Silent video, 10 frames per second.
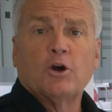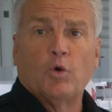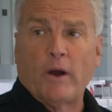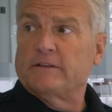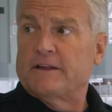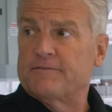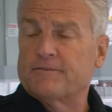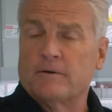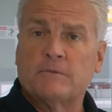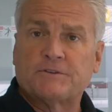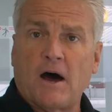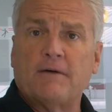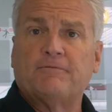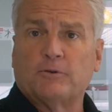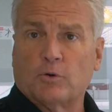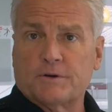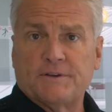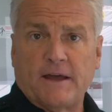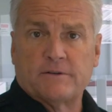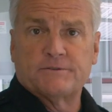quickly from the top floor
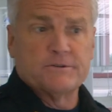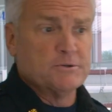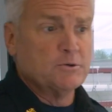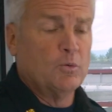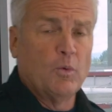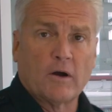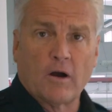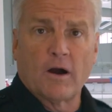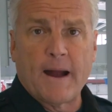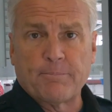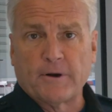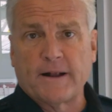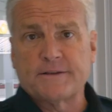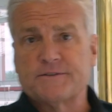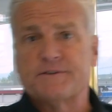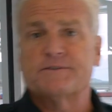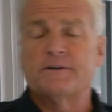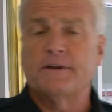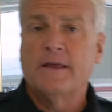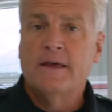down to where our apparatus is,
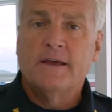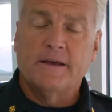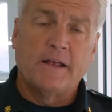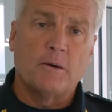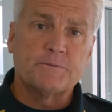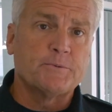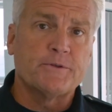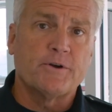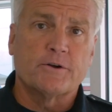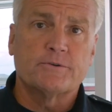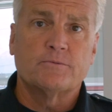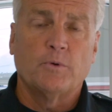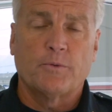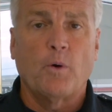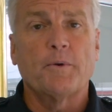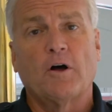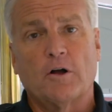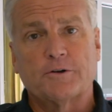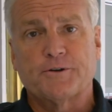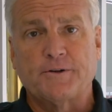and it helps with what we call
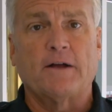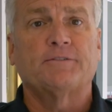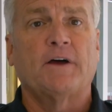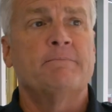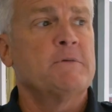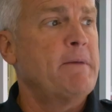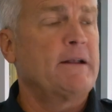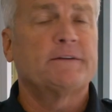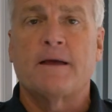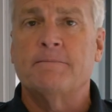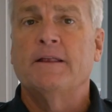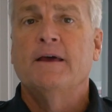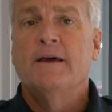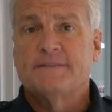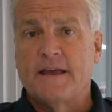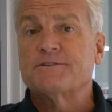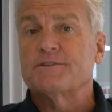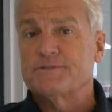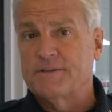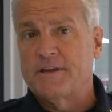our turnout time, the amount of time it takes
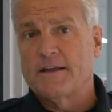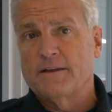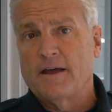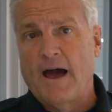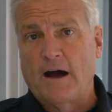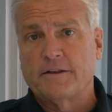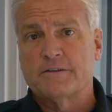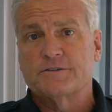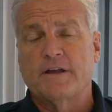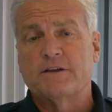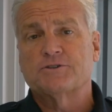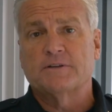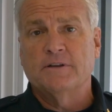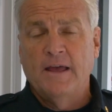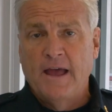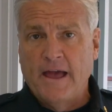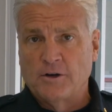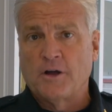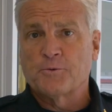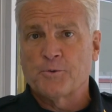us to get out of the station and on the